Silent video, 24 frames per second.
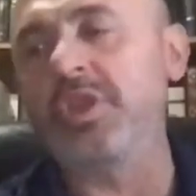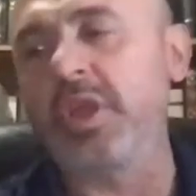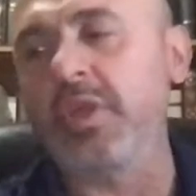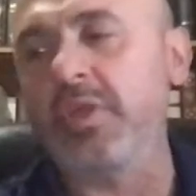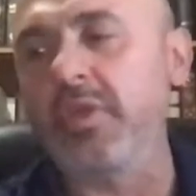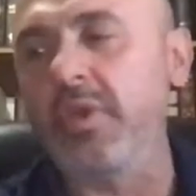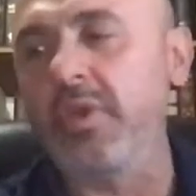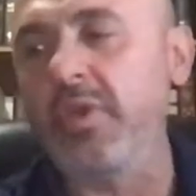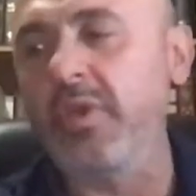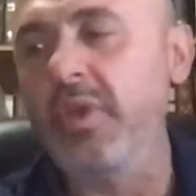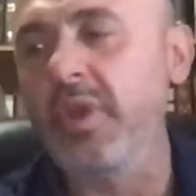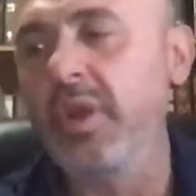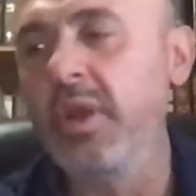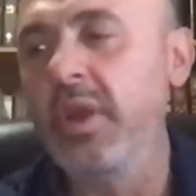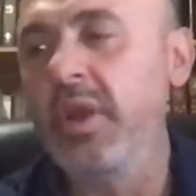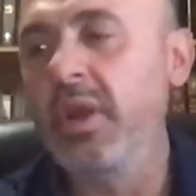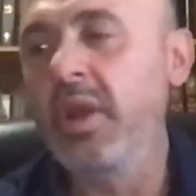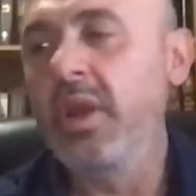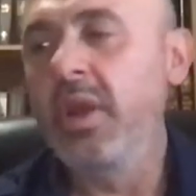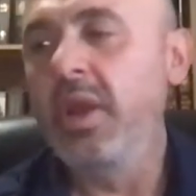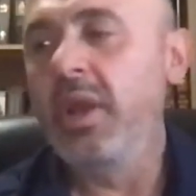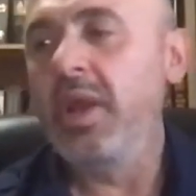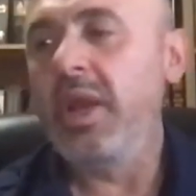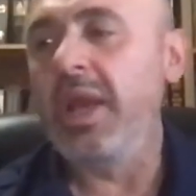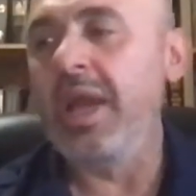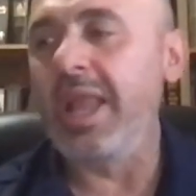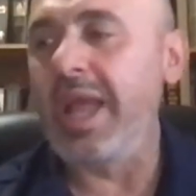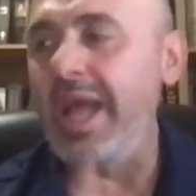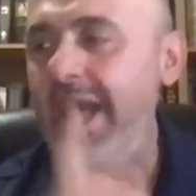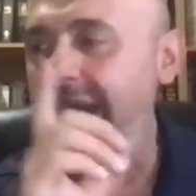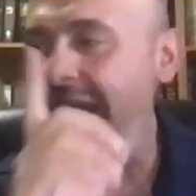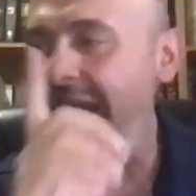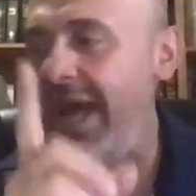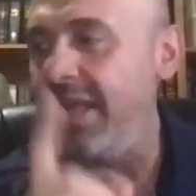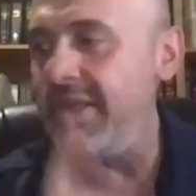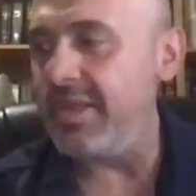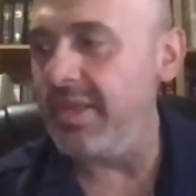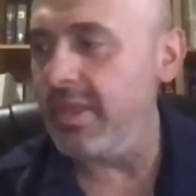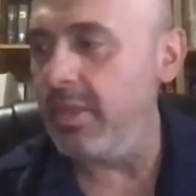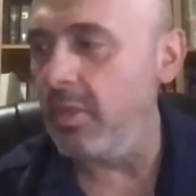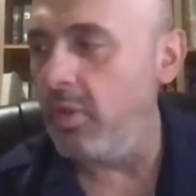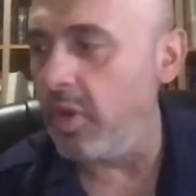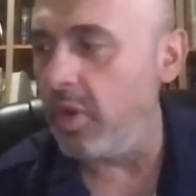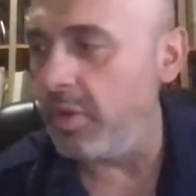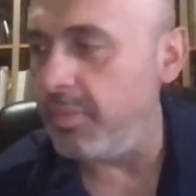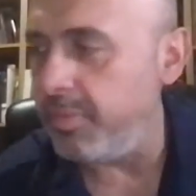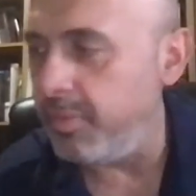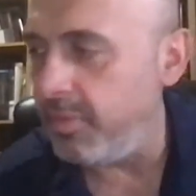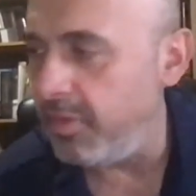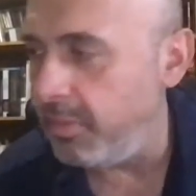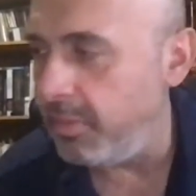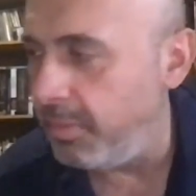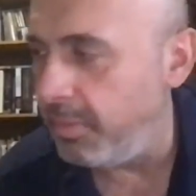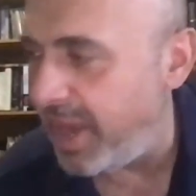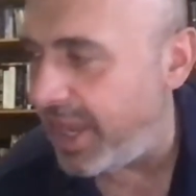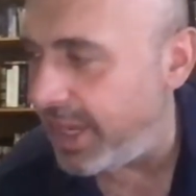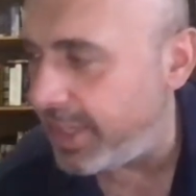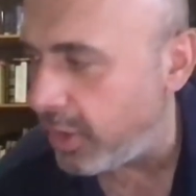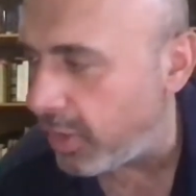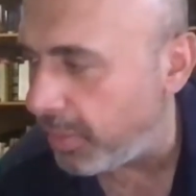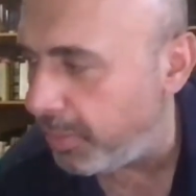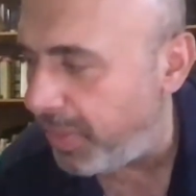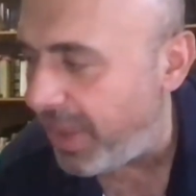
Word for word: Jesus. And I ask, Lord, by your